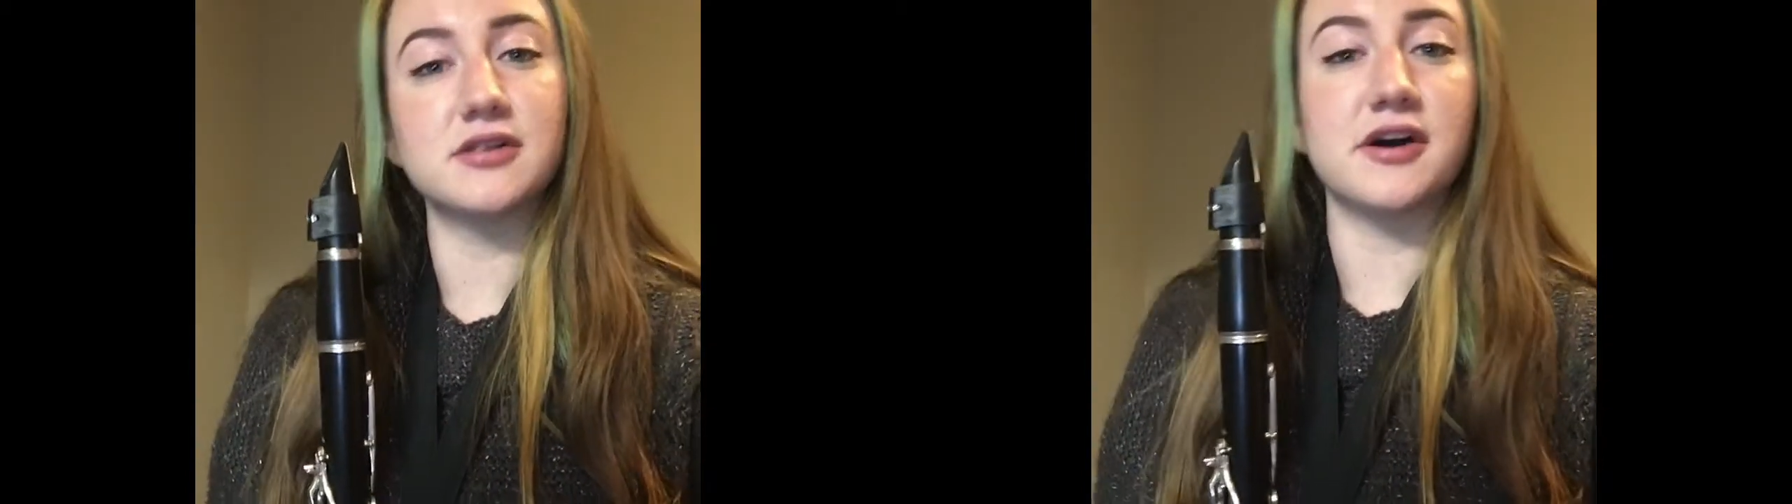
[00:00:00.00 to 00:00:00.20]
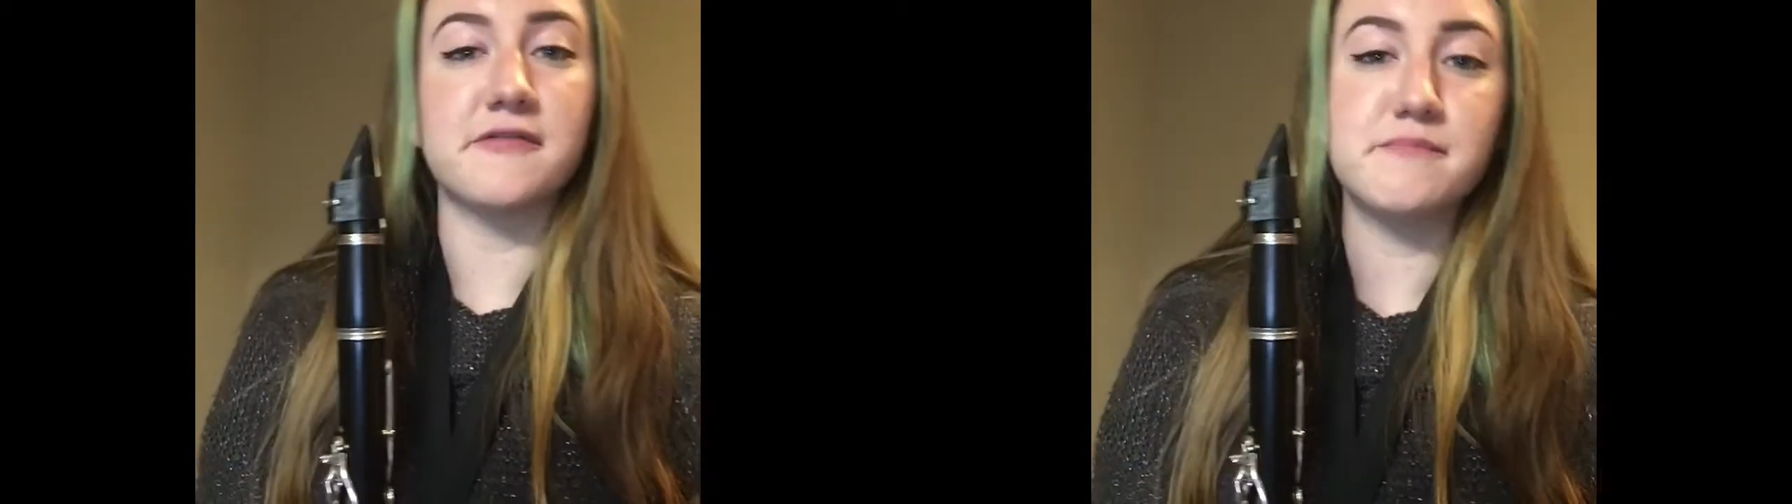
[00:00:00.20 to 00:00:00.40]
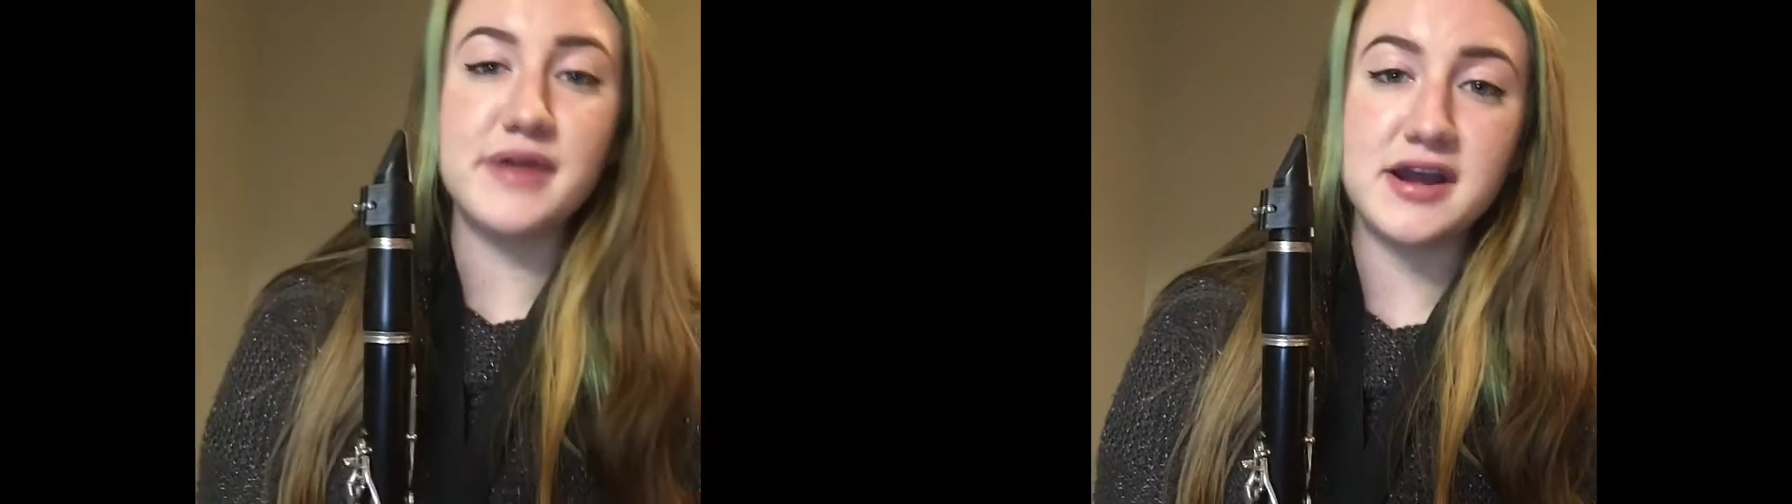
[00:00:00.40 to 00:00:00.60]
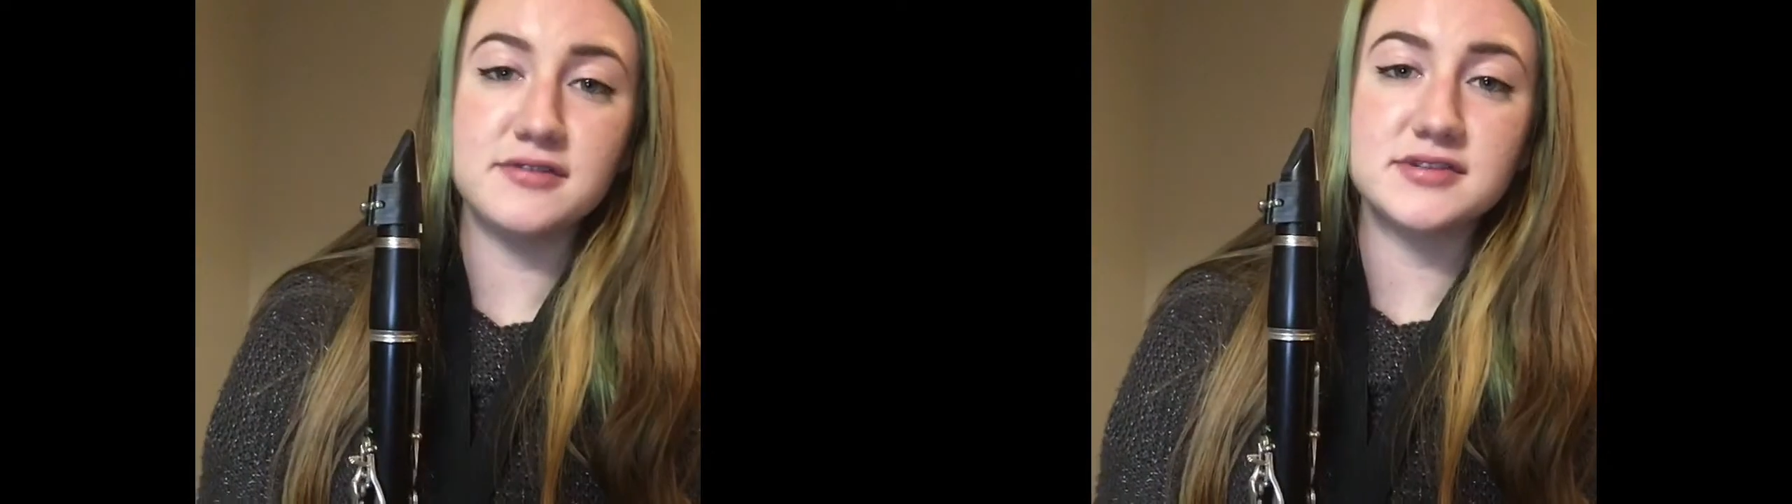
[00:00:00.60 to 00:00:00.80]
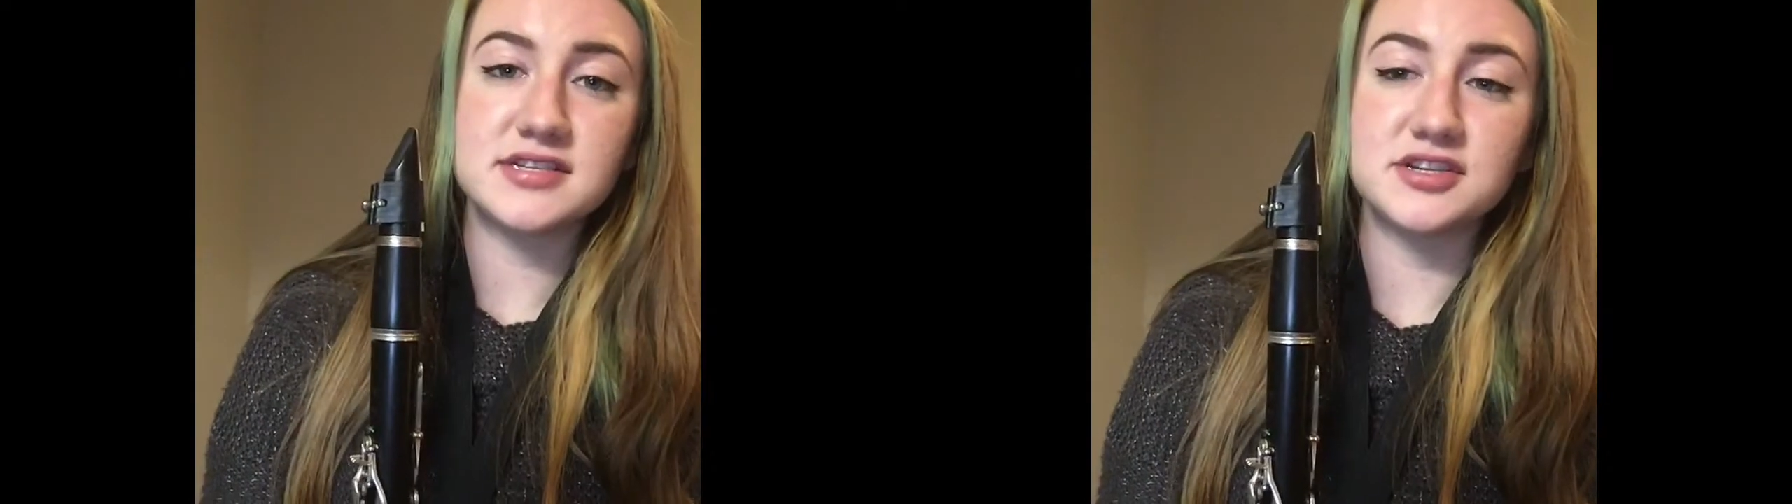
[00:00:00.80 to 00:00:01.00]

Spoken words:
a lot of bounce.